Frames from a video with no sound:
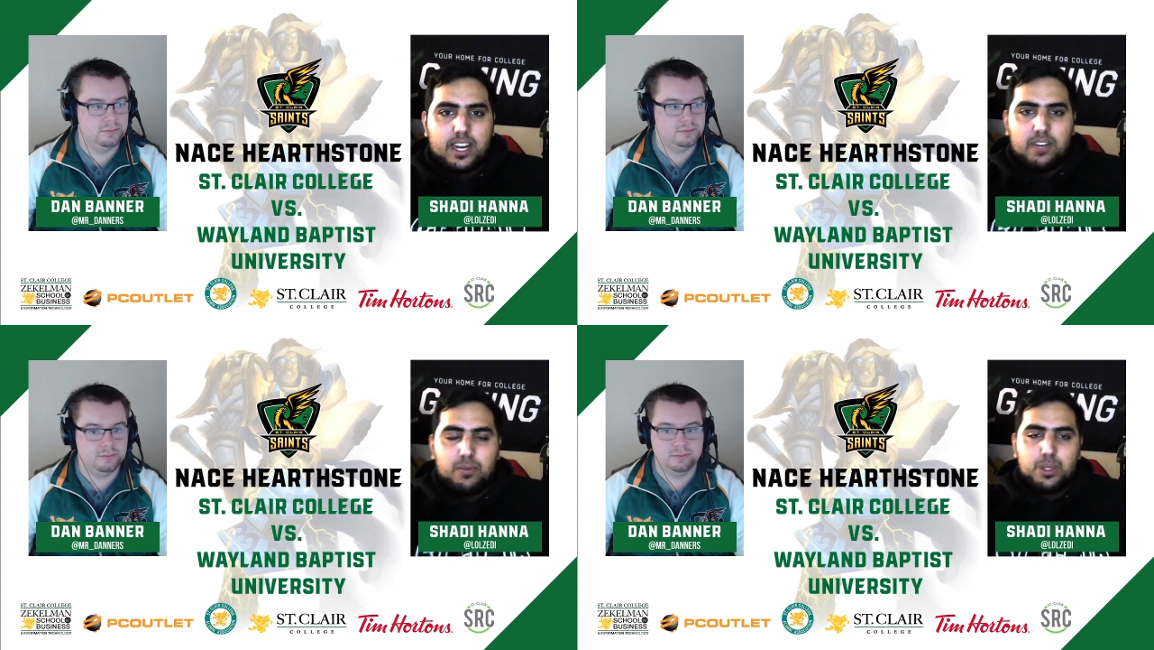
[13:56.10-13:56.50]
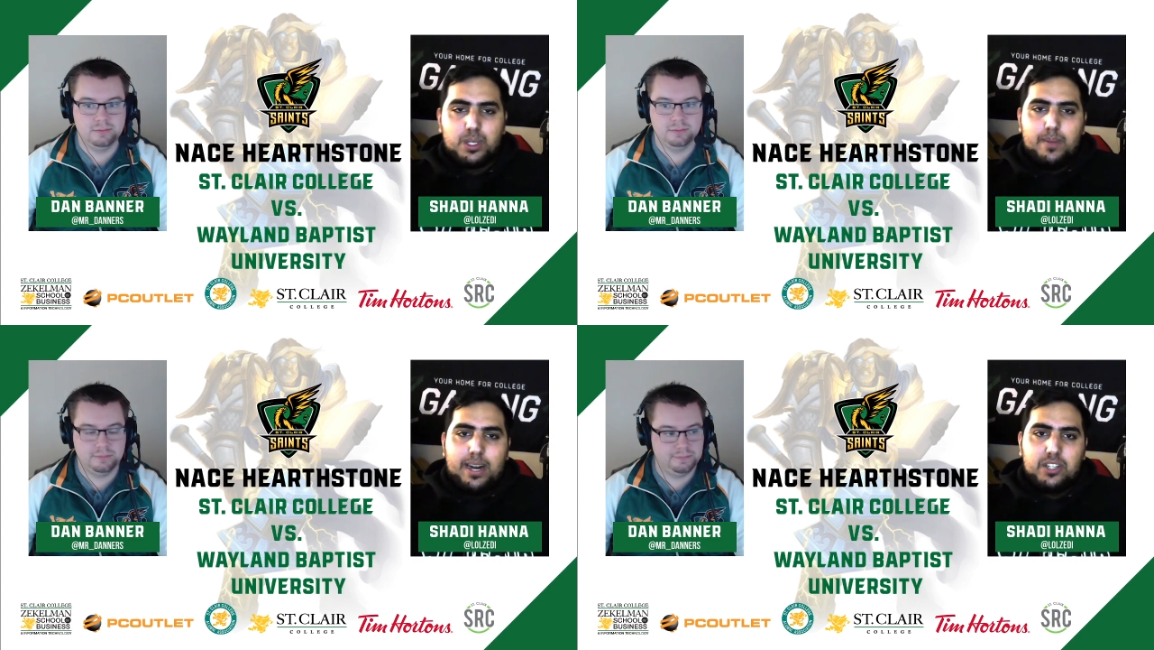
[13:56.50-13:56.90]
Speaker 1: kind of with
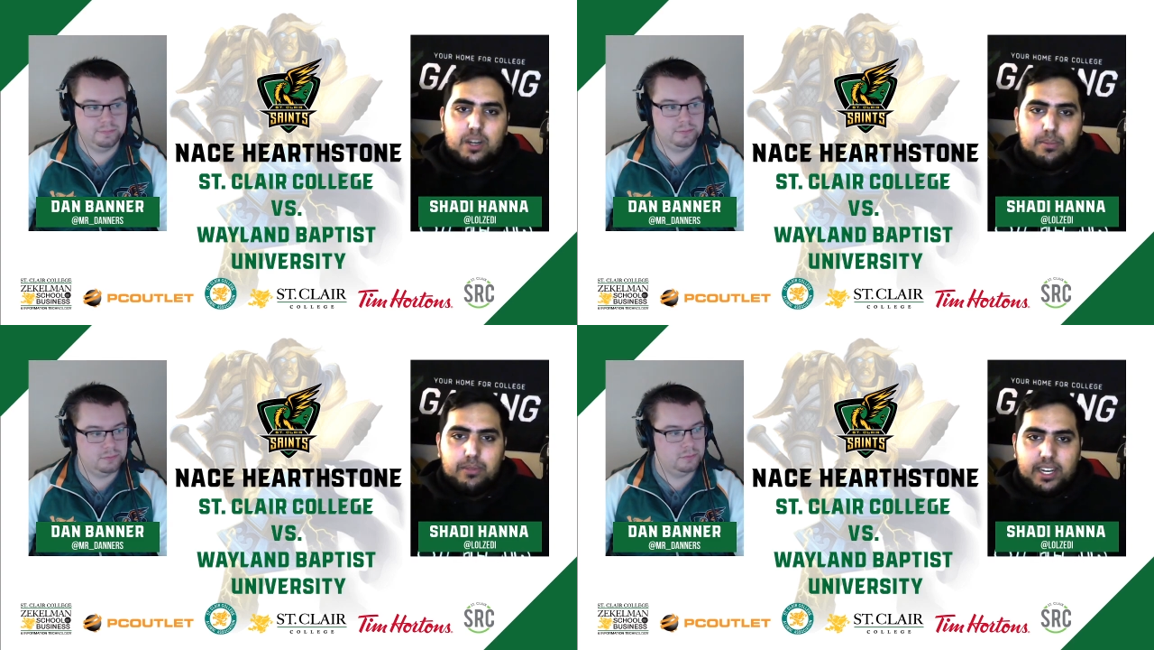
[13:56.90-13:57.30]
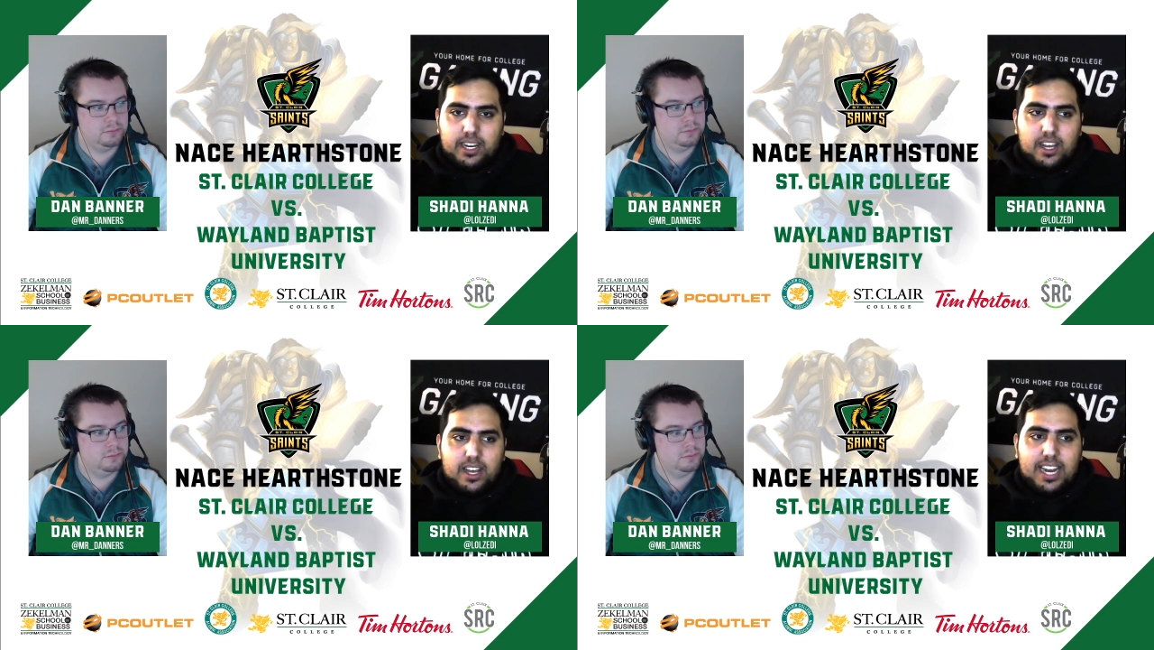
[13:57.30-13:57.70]
this matchup. Like,
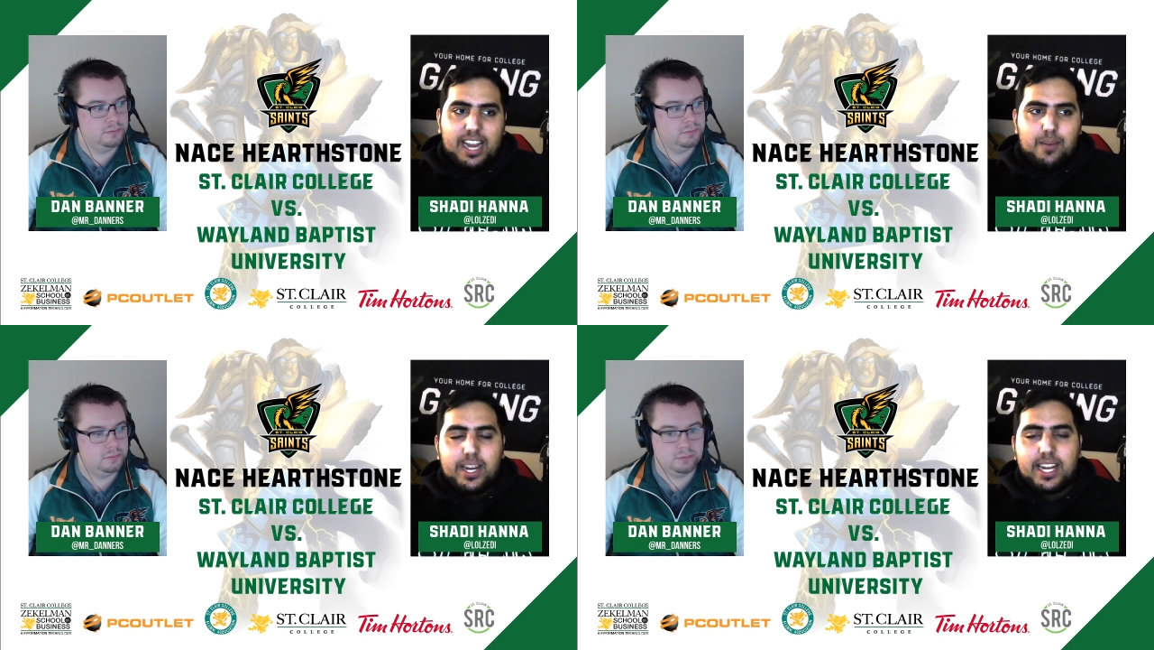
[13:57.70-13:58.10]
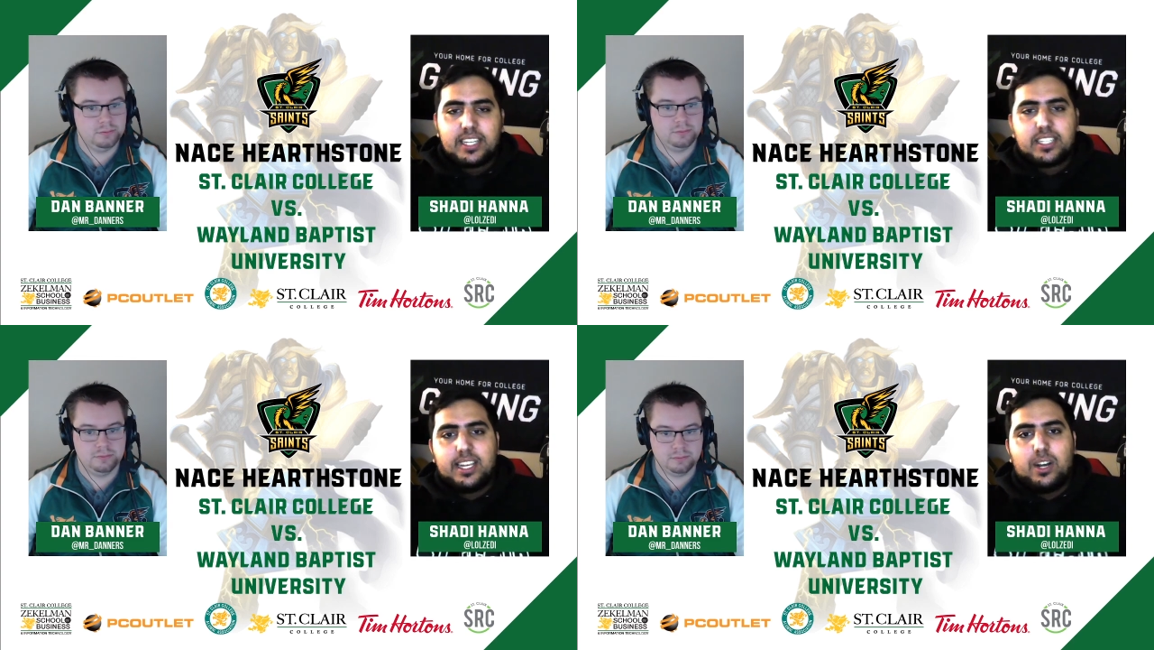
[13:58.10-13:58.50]
again, we didn't
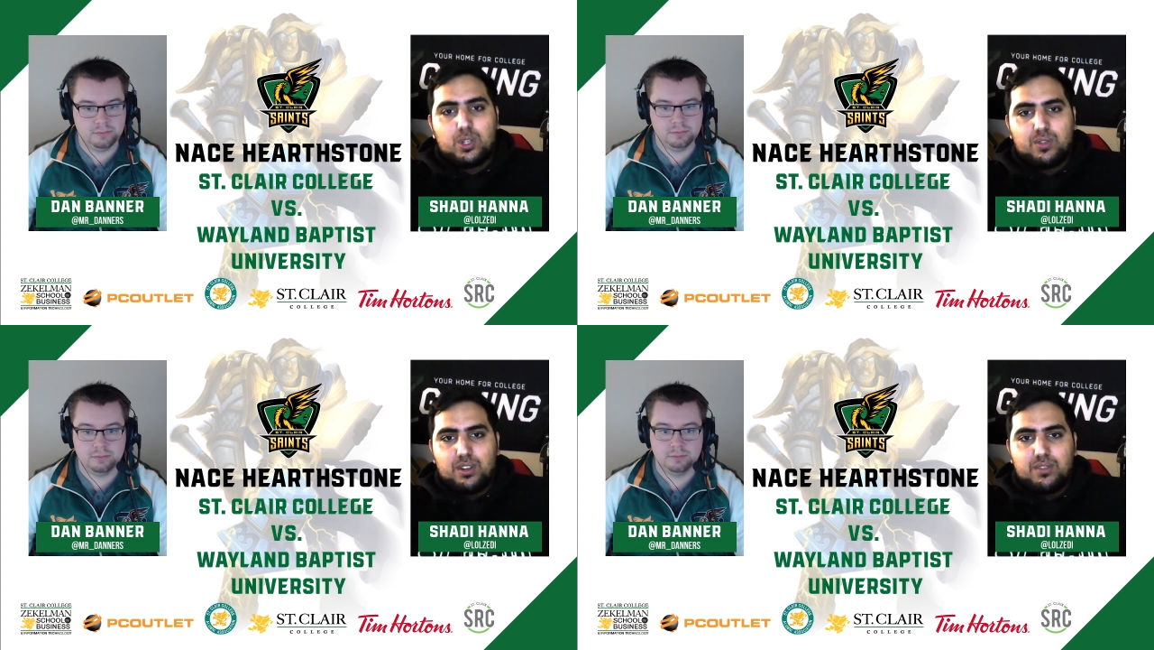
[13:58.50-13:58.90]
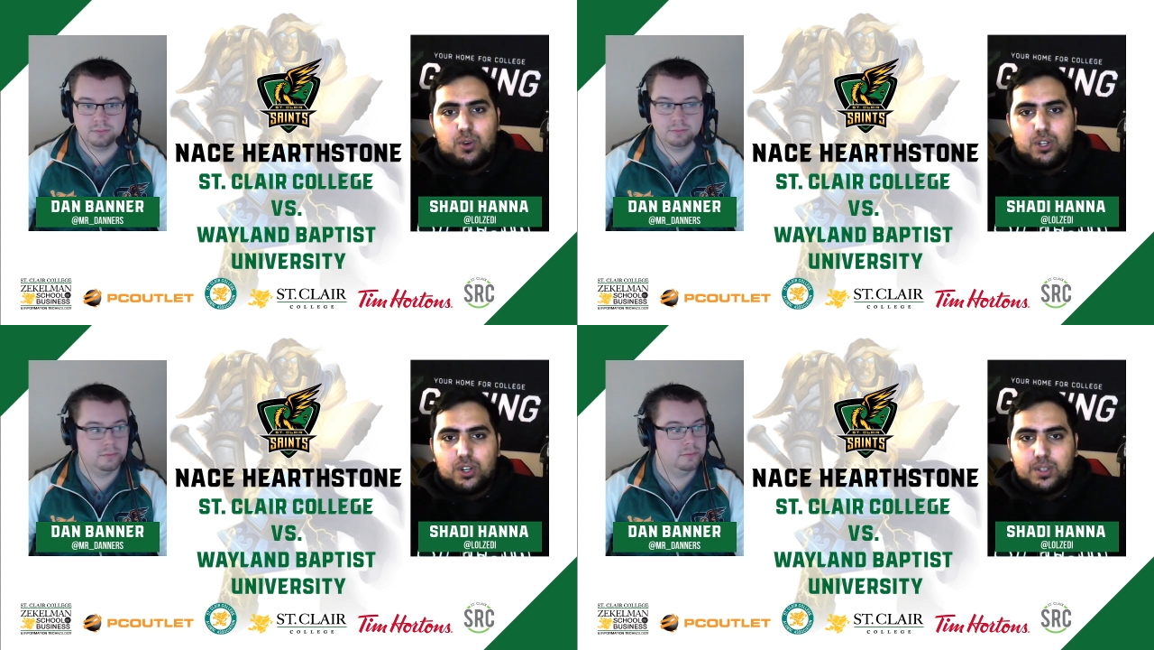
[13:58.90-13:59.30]
get to see how those first
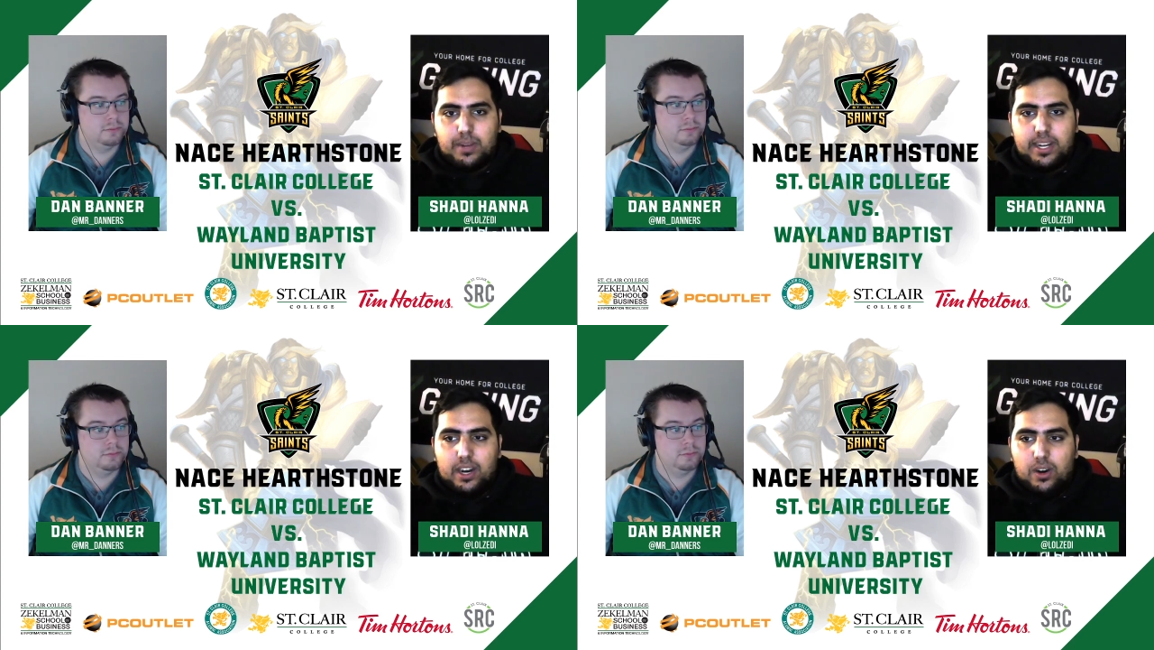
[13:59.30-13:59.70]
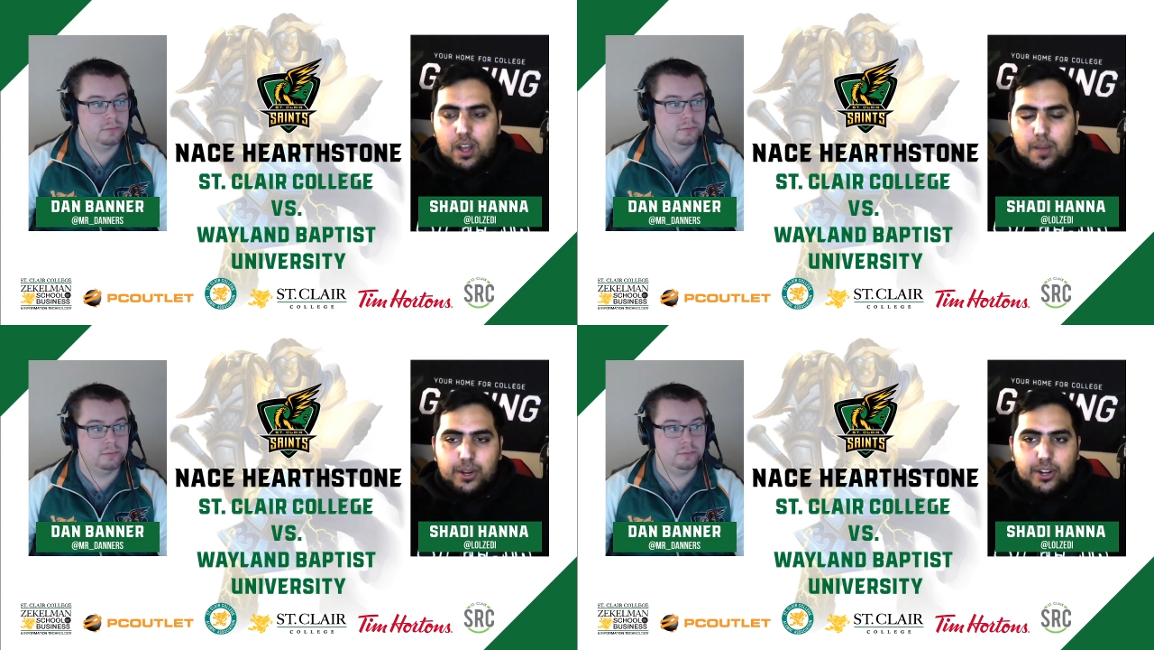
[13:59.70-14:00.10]
four turns played
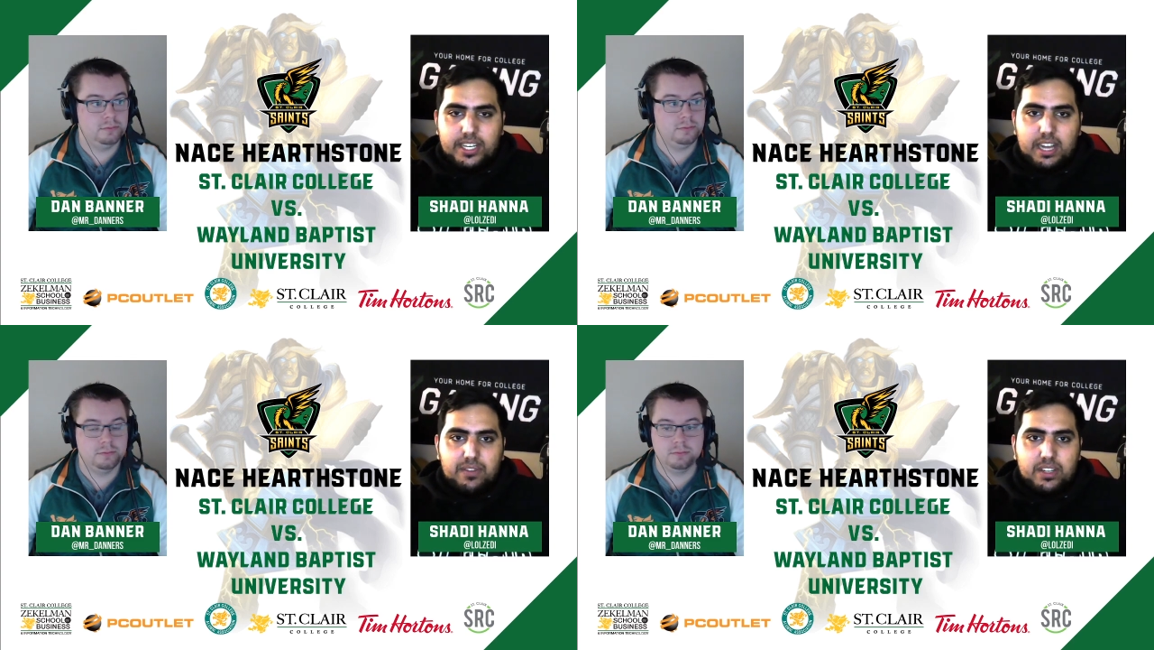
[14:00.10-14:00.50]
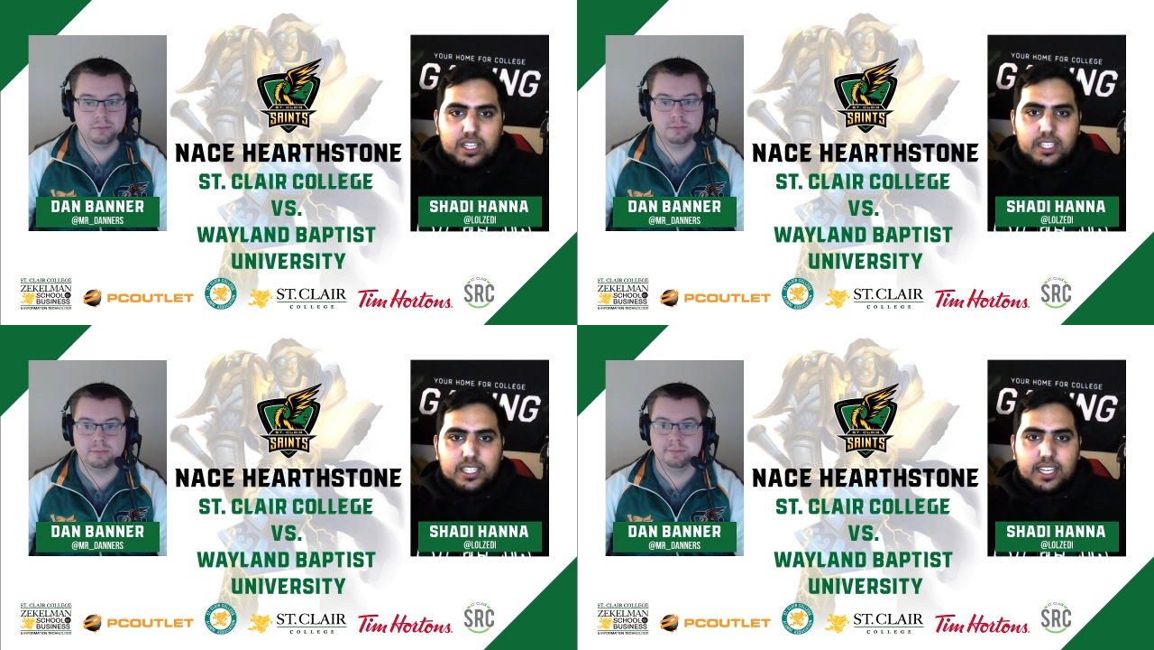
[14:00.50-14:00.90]
out. You could
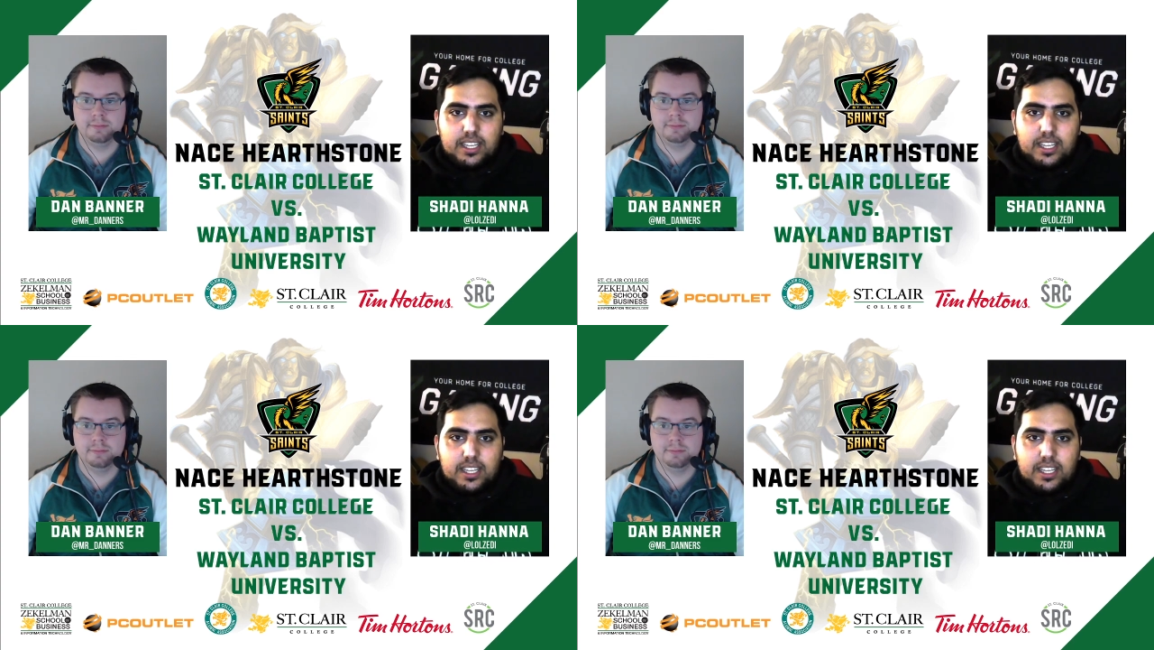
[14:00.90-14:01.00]
definitely see